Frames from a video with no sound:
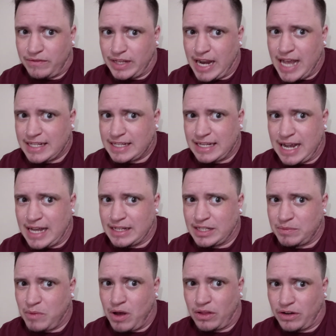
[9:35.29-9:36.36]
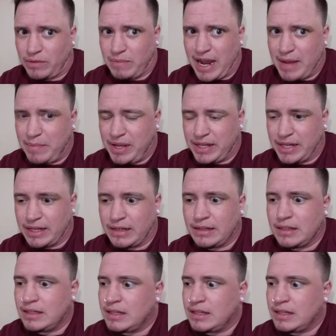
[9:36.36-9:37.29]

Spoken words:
It hasn't gotten smaller, in my opinion.